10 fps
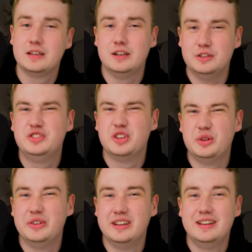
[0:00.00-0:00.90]
you know,
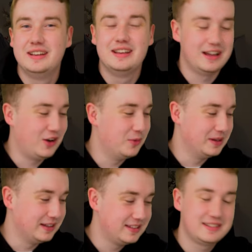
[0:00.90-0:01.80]
soon I'll
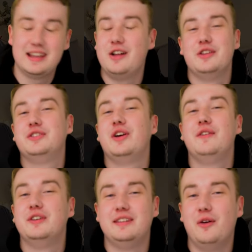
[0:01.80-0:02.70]
be sat on the
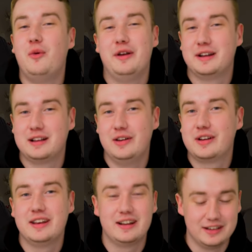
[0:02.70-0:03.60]
sofa till one
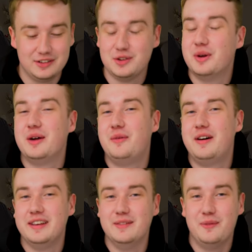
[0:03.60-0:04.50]
o'clock and I can do what I want,